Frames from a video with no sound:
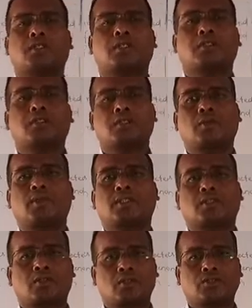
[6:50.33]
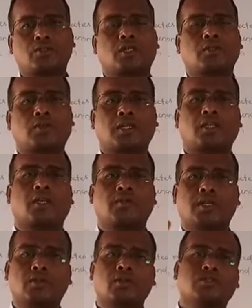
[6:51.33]
that depletion also, that water
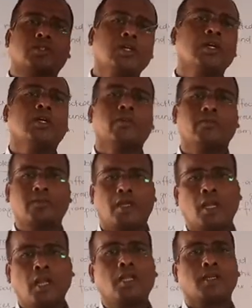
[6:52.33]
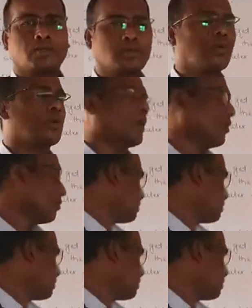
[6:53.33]
level also will go down.